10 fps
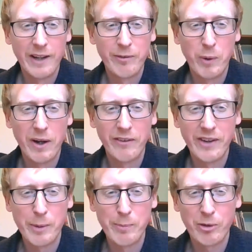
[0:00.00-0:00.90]
if where it's
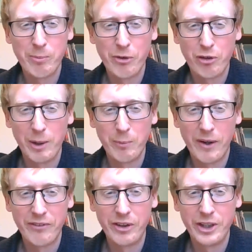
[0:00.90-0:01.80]
at the bottom of the screen
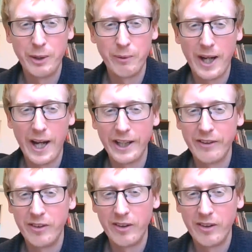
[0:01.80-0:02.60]
where it says Q and A,